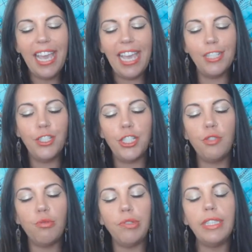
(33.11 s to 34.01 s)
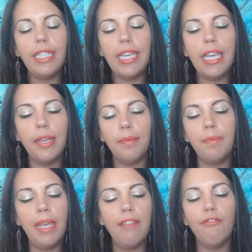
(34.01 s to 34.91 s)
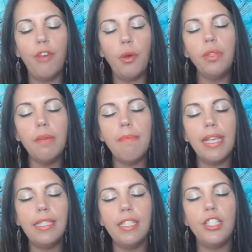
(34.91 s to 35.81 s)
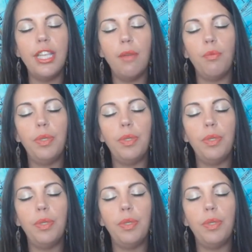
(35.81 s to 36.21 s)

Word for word: and just really Im invoke the message that